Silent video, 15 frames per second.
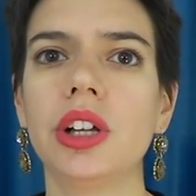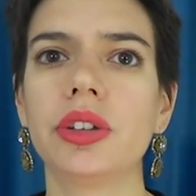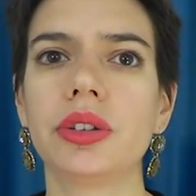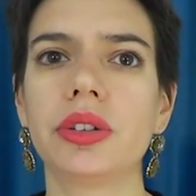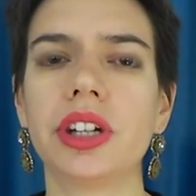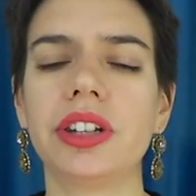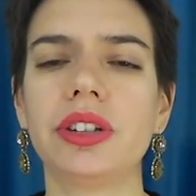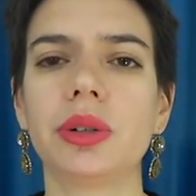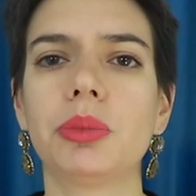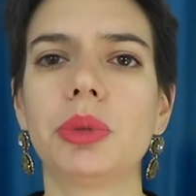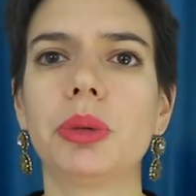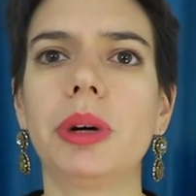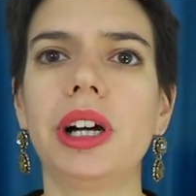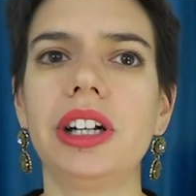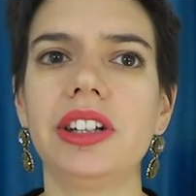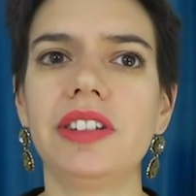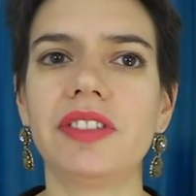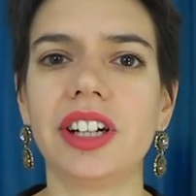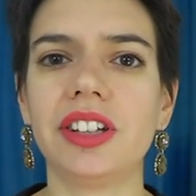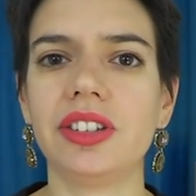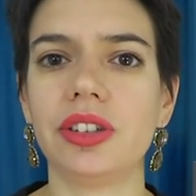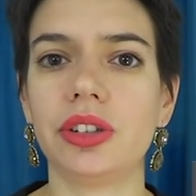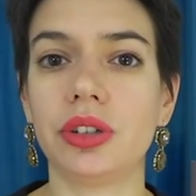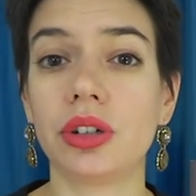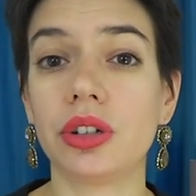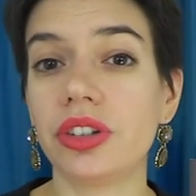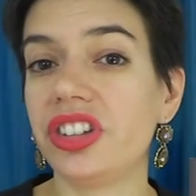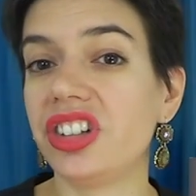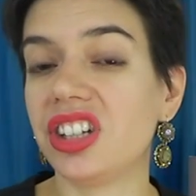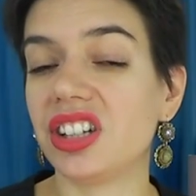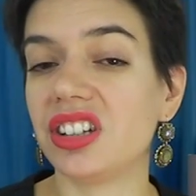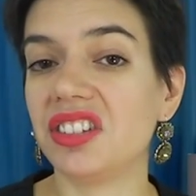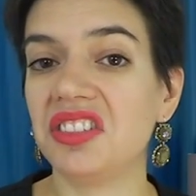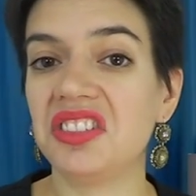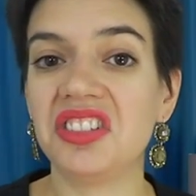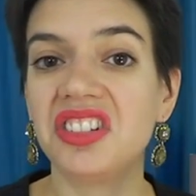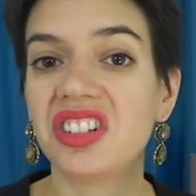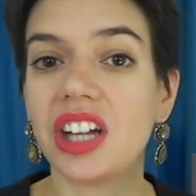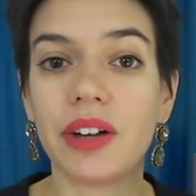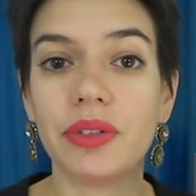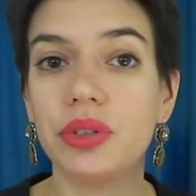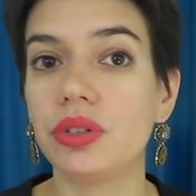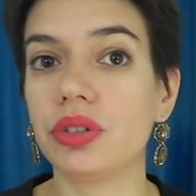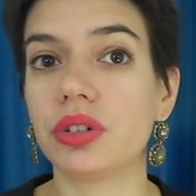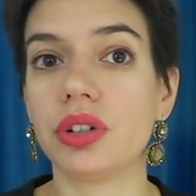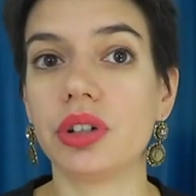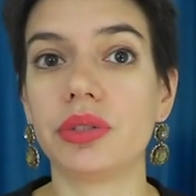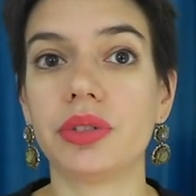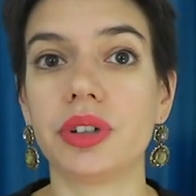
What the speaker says: so that your mobile device is your ticket. You just have to show your